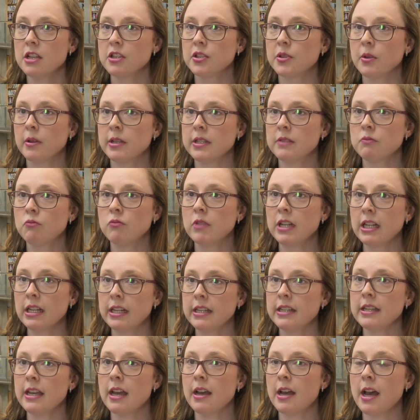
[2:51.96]
So it's
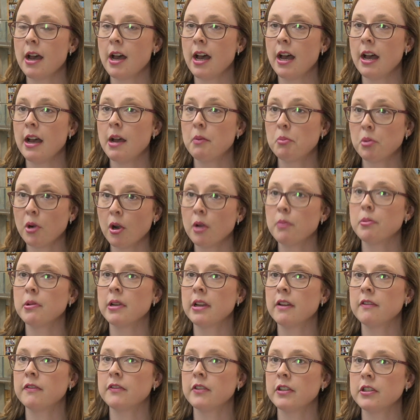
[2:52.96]
really
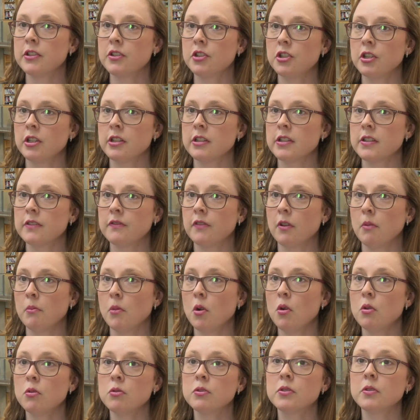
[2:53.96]
appropriate for students from
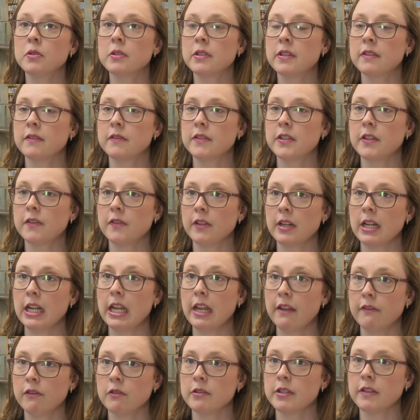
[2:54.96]
all sorts of different
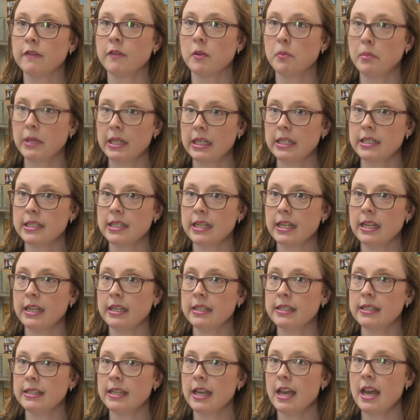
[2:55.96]
levels of
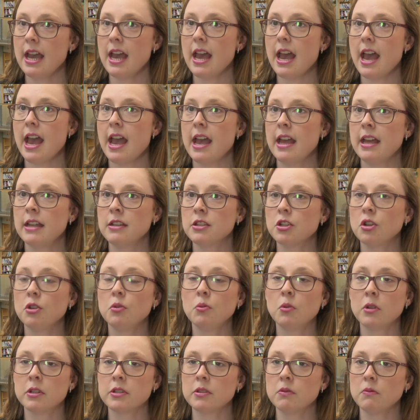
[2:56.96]
abilities and who
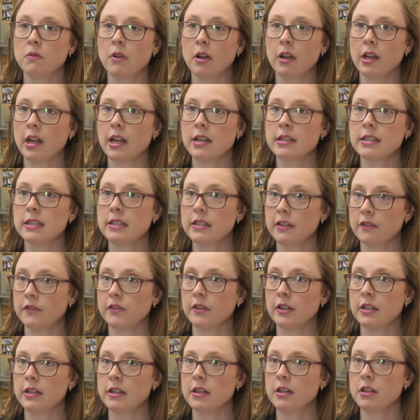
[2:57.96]
want to work under
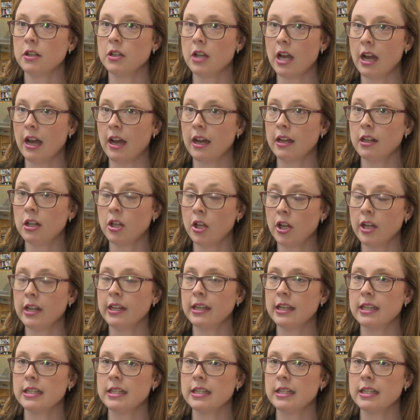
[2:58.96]
different learning